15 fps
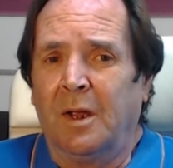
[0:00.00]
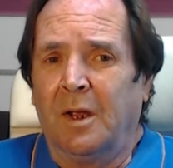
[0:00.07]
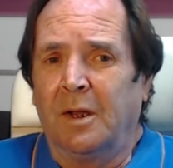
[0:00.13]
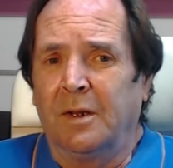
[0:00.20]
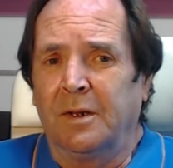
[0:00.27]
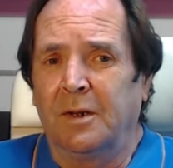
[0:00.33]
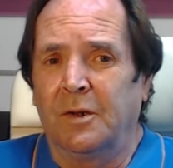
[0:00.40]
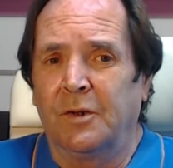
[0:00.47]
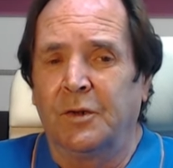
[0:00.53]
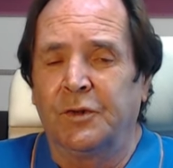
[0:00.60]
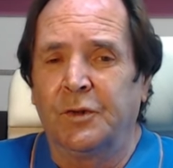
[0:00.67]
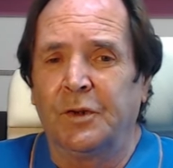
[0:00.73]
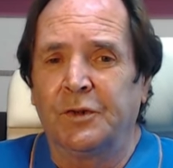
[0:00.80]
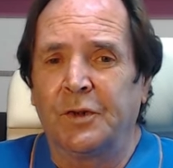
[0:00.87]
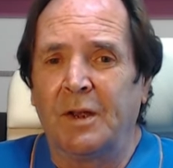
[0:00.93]
Now,
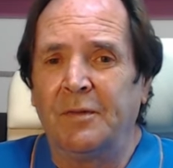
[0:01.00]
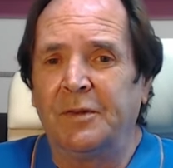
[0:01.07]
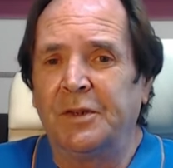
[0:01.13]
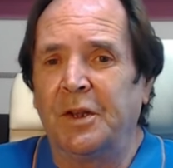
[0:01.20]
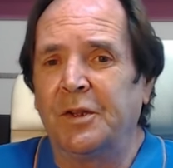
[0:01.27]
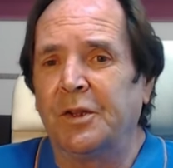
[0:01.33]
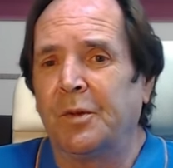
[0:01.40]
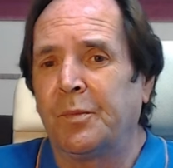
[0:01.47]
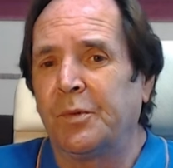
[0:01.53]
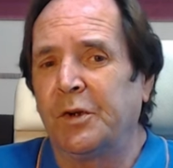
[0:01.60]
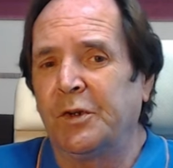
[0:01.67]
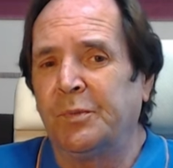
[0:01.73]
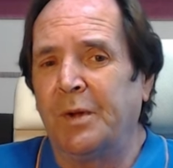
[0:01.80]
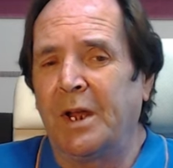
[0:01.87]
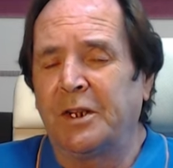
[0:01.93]
so it's evident the
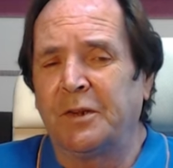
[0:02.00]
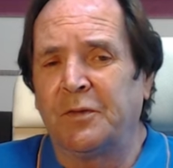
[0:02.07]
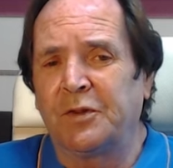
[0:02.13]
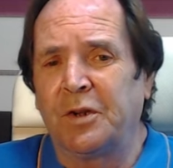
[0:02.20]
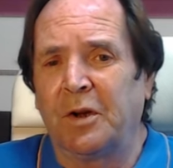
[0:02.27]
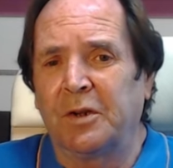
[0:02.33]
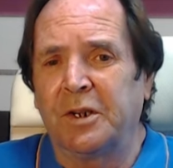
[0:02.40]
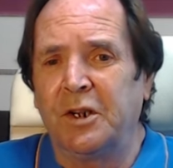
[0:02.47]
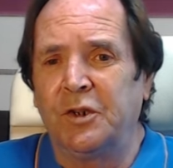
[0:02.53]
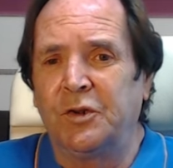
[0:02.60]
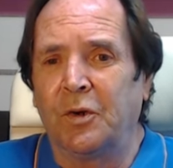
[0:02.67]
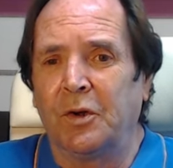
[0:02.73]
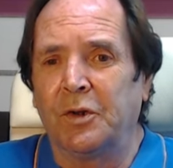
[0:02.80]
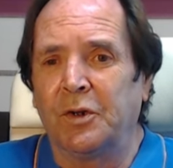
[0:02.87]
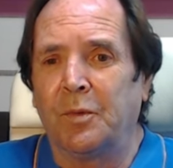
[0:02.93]
prospect of Turkey
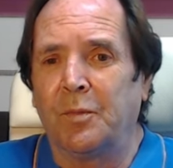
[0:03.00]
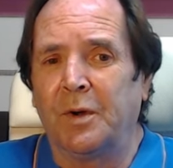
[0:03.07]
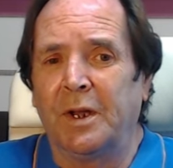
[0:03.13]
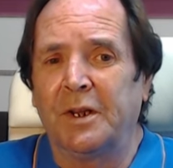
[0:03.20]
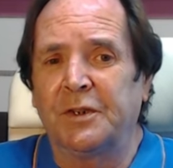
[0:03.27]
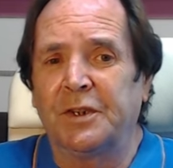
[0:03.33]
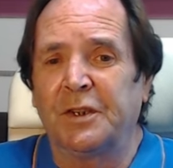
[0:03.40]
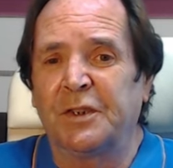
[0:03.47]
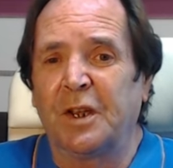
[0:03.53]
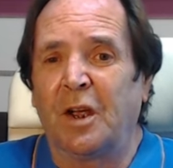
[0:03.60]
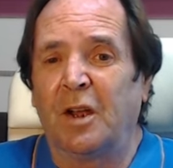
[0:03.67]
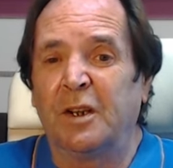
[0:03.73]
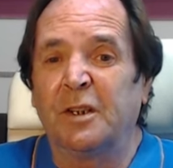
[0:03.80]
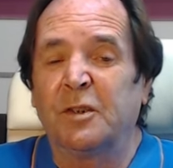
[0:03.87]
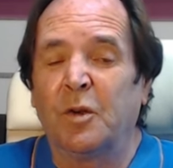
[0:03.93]
joining the BRICS is
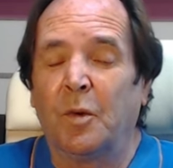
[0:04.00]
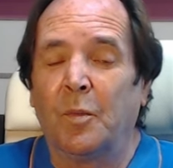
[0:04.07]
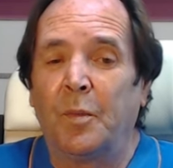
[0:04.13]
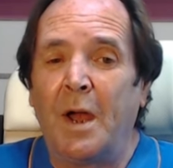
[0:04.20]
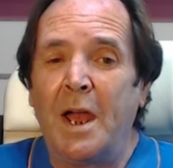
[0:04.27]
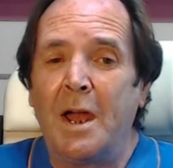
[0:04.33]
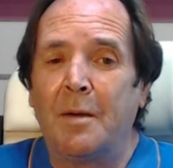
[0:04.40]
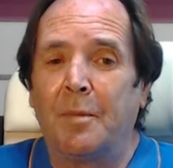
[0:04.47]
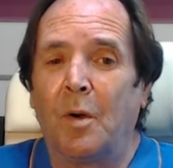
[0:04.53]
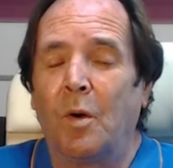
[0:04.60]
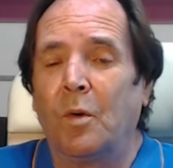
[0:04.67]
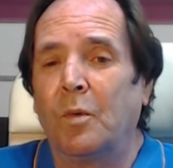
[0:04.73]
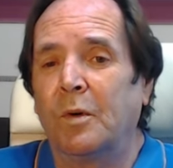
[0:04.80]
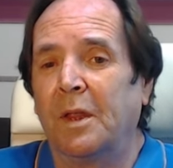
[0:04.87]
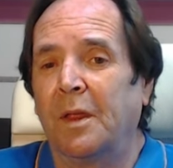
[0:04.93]

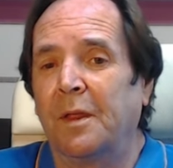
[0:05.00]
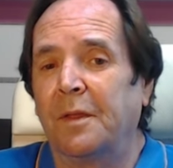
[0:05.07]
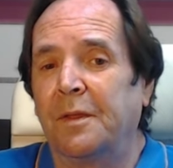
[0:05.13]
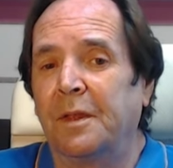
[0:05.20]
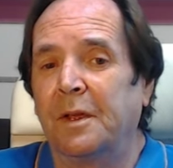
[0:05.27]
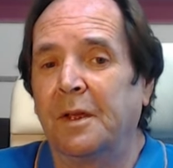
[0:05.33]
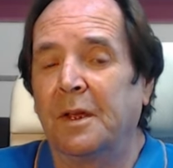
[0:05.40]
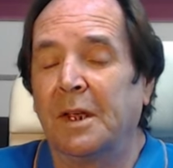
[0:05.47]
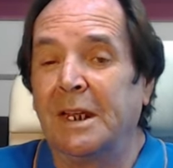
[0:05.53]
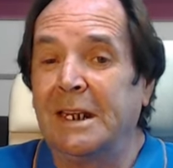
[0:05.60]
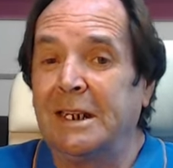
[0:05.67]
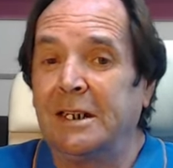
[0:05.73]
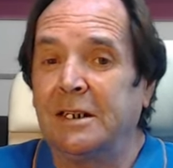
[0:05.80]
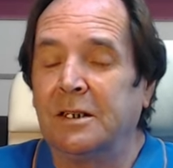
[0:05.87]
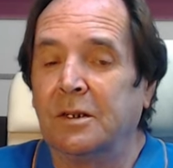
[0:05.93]
incompatible with the
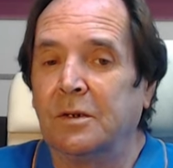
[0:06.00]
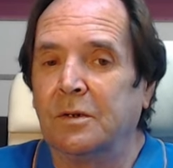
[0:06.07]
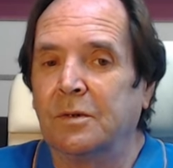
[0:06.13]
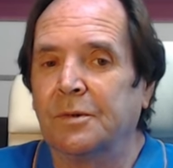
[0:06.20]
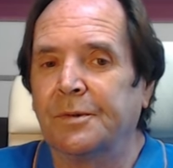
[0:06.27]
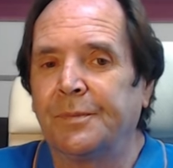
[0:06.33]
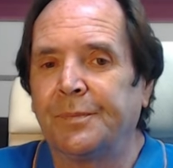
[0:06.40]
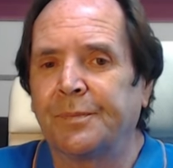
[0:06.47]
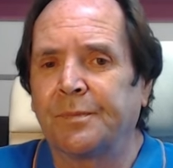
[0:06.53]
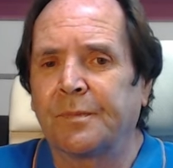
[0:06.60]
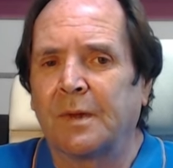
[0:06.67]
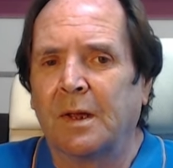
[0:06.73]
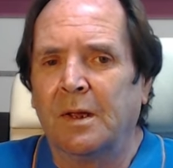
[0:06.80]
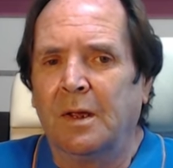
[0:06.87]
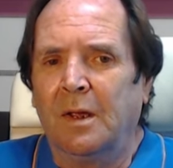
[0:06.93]
EU.
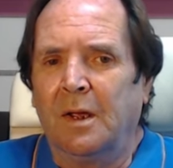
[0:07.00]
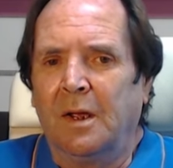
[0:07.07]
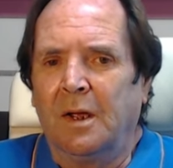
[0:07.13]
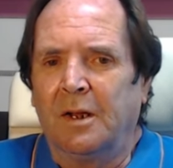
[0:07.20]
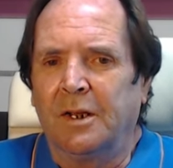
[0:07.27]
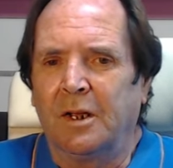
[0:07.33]
Now,